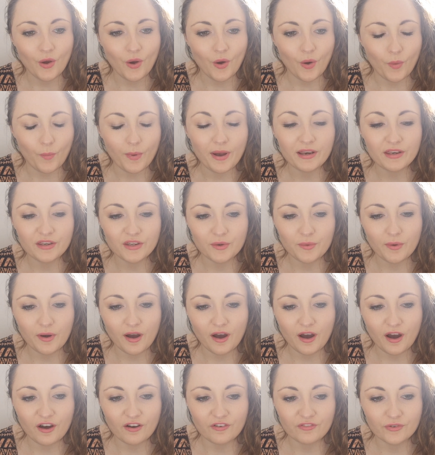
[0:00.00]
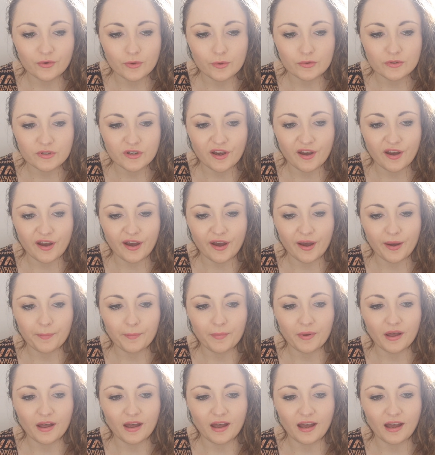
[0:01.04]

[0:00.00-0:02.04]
when you are full term